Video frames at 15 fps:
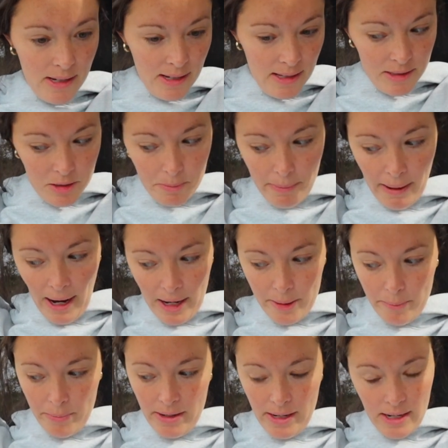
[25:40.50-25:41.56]
little
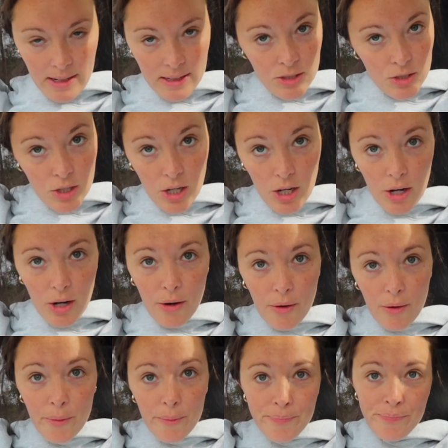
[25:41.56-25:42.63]
pack break to
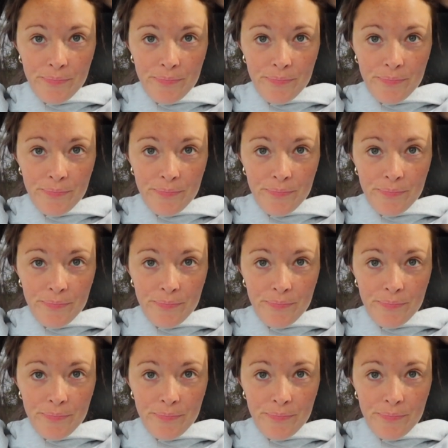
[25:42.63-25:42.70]
go